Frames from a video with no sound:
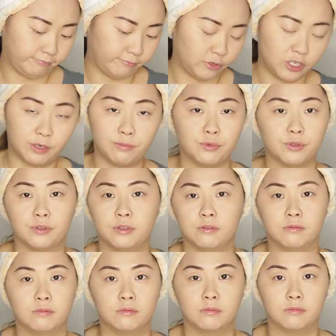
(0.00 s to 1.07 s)
when I'm doing
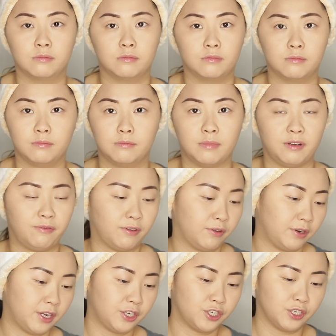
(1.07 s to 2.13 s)
my
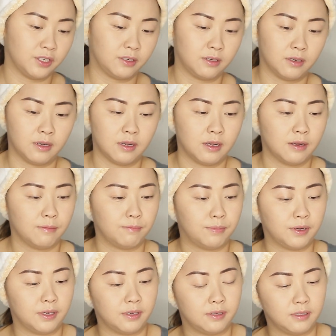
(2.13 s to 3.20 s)
foundation,
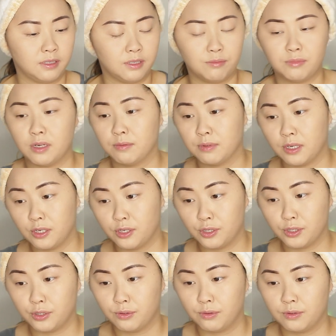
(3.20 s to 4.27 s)
but sometimes I
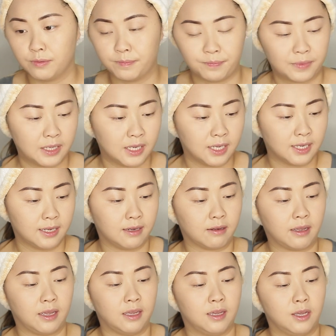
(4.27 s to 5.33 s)
do.
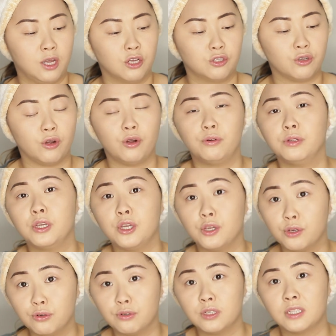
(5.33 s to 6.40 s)
So, I only
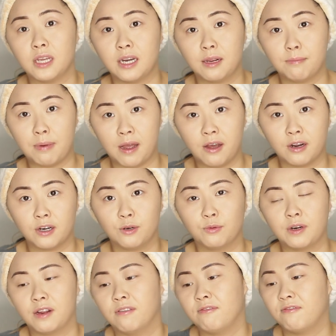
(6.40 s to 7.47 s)
use setting powder
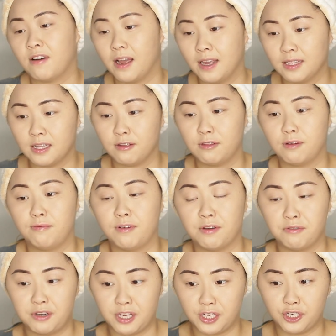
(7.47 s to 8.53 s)
when I find that the
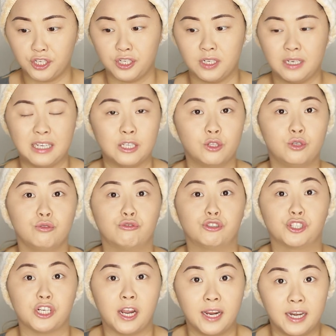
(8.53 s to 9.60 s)
foundation is too
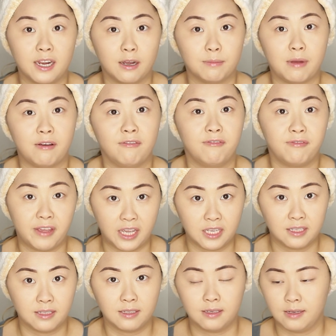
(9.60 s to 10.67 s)
shiny on my
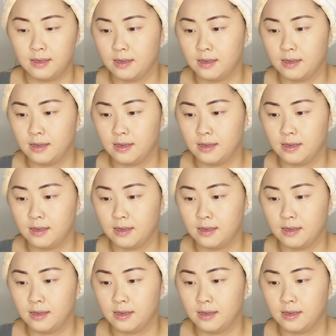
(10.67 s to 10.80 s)
face